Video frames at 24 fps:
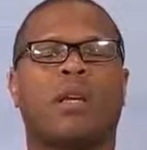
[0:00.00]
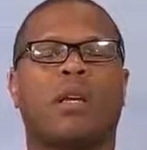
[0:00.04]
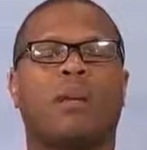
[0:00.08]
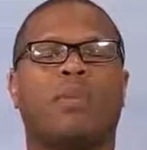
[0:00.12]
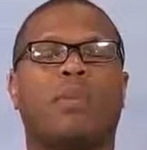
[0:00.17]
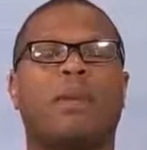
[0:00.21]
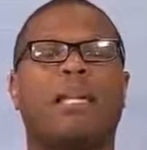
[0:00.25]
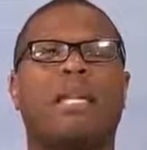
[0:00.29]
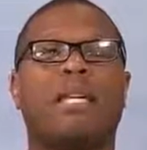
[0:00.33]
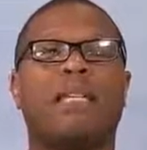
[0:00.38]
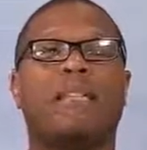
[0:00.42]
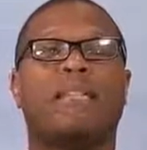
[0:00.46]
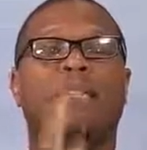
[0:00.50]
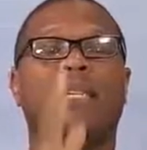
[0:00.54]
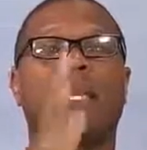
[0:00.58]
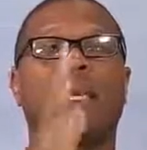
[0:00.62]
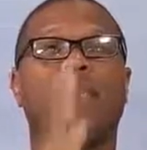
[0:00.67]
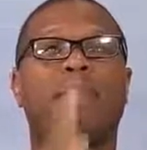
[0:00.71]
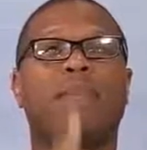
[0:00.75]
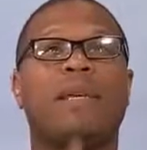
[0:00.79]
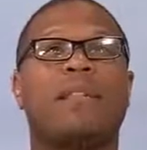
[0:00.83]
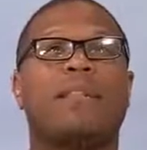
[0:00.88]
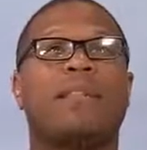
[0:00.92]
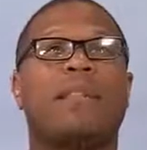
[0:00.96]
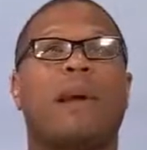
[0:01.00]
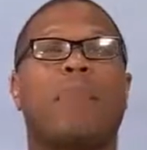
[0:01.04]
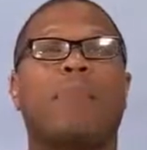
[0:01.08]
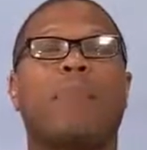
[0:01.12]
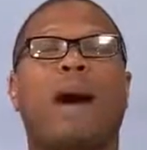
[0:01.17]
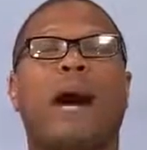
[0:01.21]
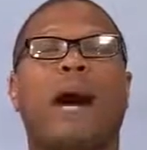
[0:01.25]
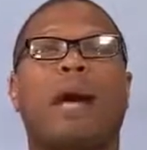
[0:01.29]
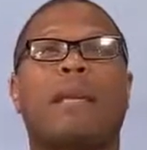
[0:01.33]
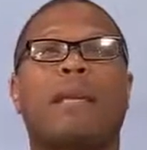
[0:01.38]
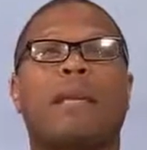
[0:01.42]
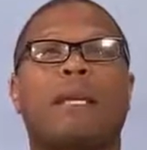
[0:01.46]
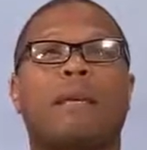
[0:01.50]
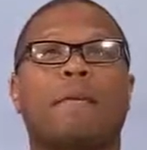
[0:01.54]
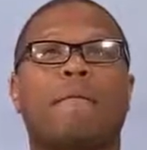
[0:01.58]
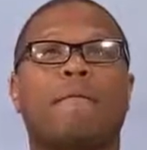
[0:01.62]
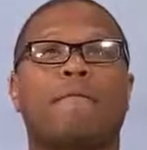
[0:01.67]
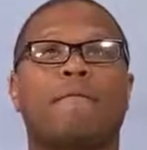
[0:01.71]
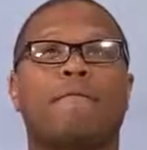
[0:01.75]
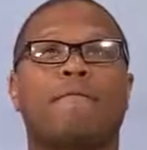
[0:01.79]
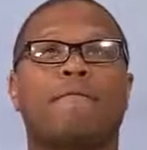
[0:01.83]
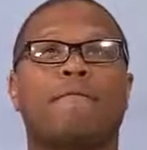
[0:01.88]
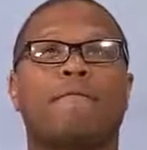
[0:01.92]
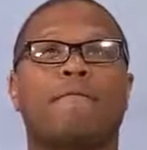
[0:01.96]
Please send me somebody,
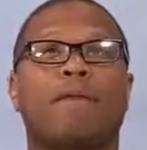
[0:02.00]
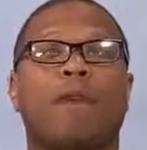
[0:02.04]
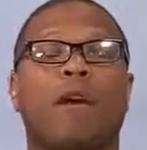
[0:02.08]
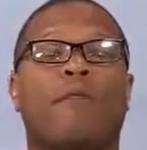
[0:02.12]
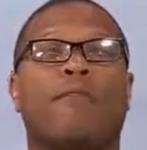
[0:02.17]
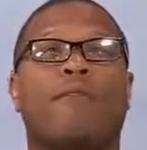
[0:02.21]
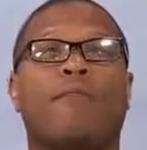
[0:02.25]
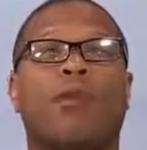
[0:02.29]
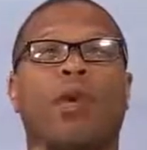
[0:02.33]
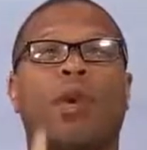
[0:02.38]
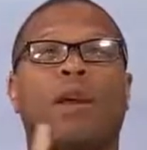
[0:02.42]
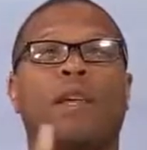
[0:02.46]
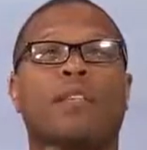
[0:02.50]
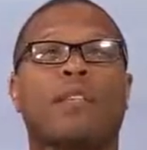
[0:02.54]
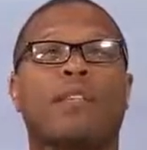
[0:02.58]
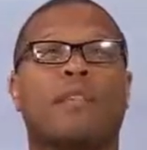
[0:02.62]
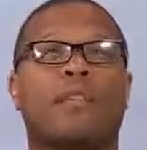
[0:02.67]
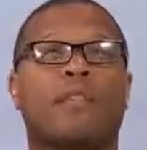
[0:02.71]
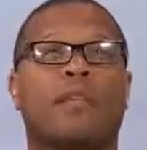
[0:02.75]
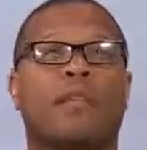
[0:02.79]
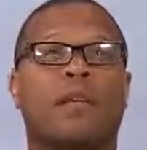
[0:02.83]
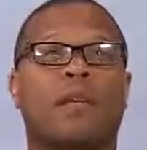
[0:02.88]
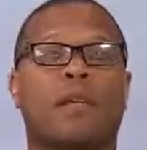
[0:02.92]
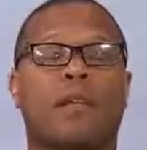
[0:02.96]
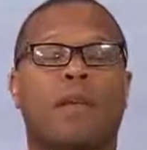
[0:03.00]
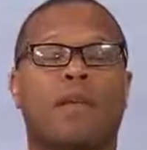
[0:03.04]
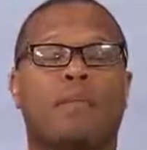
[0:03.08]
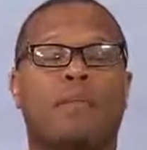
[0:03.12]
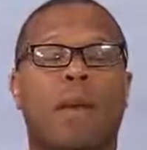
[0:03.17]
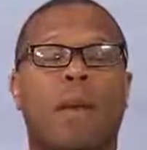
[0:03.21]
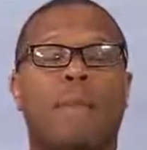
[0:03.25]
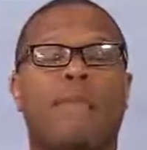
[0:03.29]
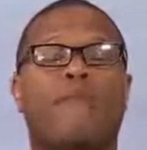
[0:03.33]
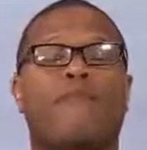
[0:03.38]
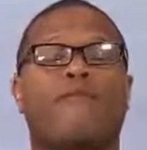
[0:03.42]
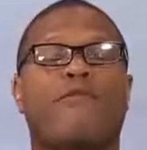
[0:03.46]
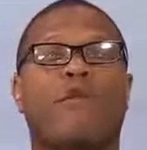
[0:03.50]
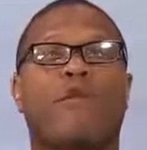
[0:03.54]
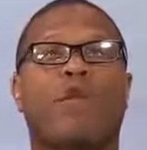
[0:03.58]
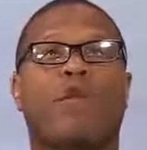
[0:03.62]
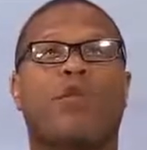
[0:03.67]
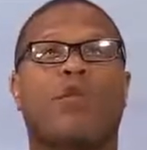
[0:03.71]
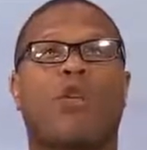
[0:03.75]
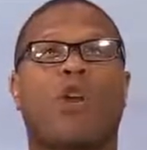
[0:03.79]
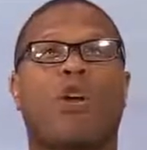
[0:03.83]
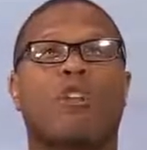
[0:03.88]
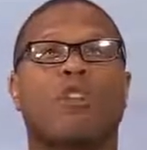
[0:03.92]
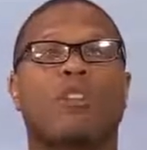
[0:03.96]
a voice, maybe from
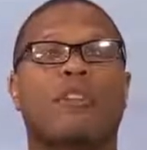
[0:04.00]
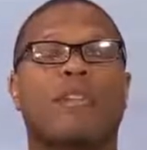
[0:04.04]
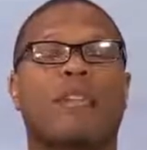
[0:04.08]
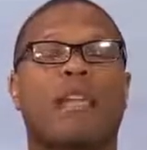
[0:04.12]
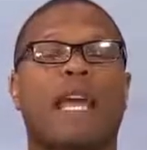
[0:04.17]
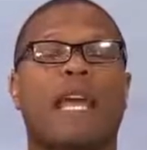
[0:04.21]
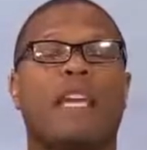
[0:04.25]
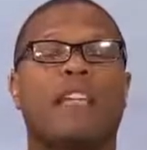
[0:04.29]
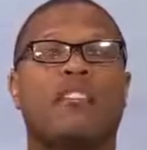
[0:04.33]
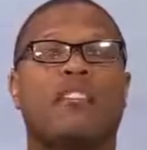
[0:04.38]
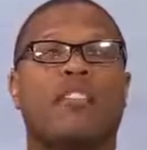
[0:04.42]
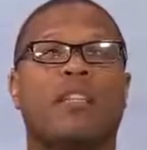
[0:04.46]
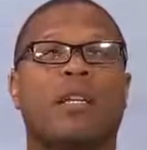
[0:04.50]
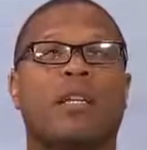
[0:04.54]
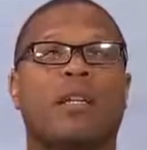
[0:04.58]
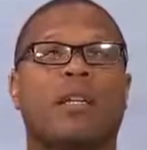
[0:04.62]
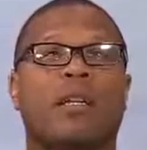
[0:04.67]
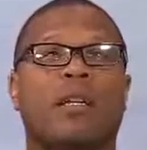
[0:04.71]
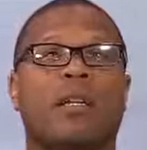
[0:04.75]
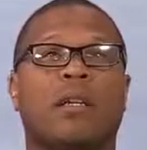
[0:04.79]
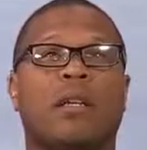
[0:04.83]
across the nation,